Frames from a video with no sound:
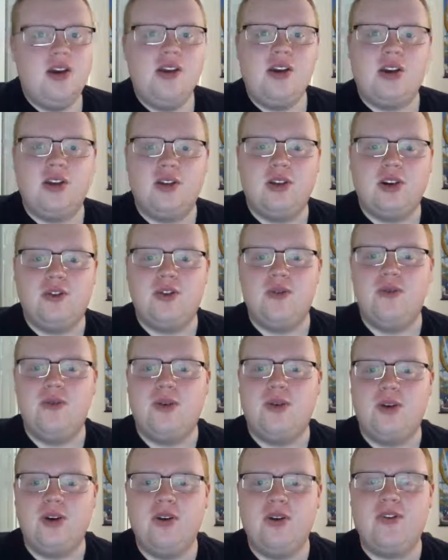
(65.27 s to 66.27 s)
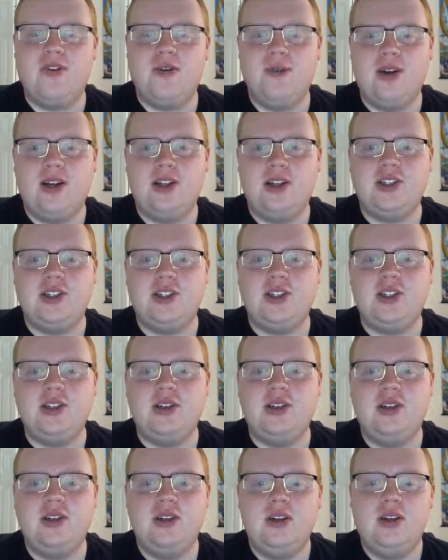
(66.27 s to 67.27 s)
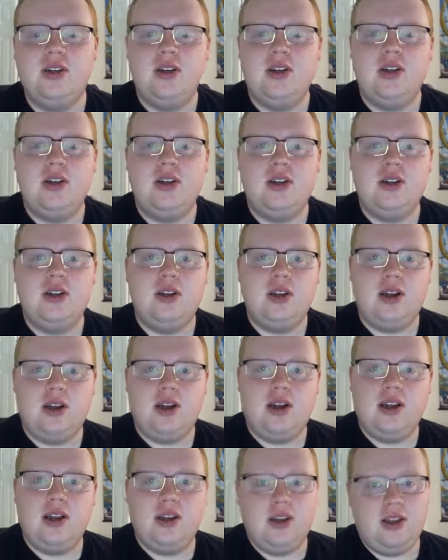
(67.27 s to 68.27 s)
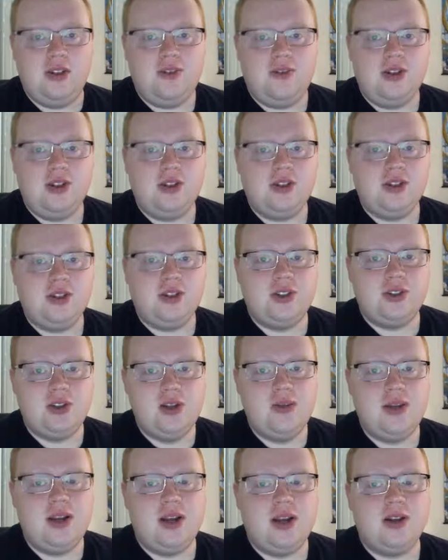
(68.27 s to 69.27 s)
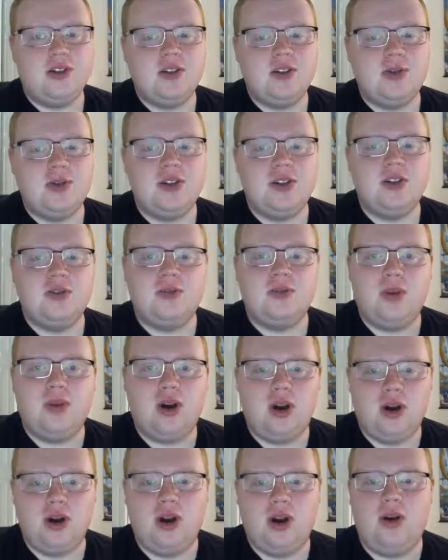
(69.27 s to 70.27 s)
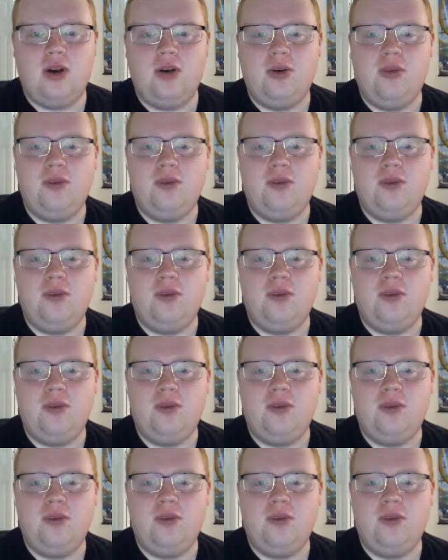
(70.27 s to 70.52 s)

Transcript: You can look for more information in, uh, in the official stream announcement tomorrow